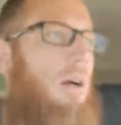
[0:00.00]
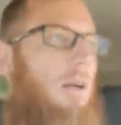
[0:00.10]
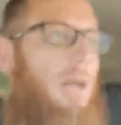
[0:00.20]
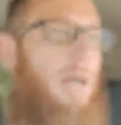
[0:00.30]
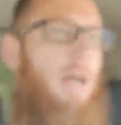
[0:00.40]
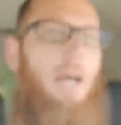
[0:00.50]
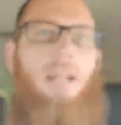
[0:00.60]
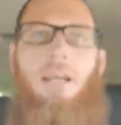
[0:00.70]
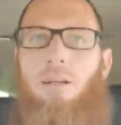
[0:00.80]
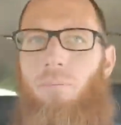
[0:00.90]
I had
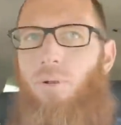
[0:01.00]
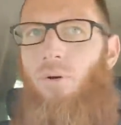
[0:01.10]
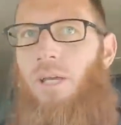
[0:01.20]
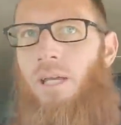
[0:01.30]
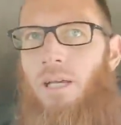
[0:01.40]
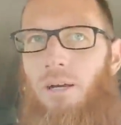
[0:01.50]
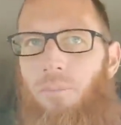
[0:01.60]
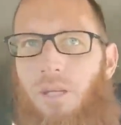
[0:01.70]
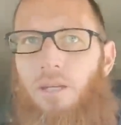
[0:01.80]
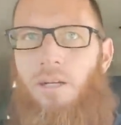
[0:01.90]
an employee
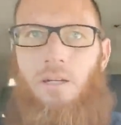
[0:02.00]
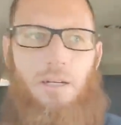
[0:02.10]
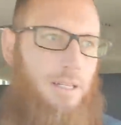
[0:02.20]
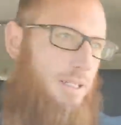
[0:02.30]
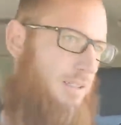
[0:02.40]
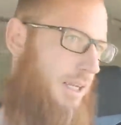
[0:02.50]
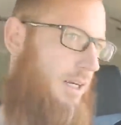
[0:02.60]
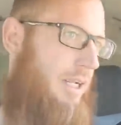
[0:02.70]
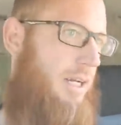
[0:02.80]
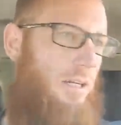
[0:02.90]
up here in this
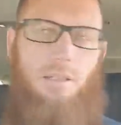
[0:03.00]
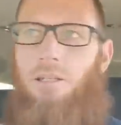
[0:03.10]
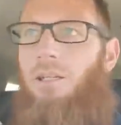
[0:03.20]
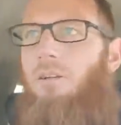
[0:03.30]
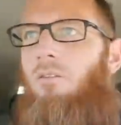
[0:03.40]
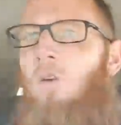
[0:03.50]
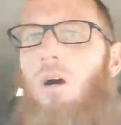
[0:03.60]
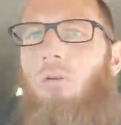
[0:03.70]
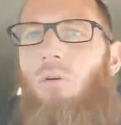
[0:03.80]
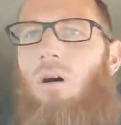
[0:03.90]
area, here in
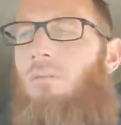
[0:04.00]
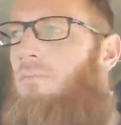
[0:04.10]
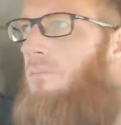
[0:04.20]
Rockwall,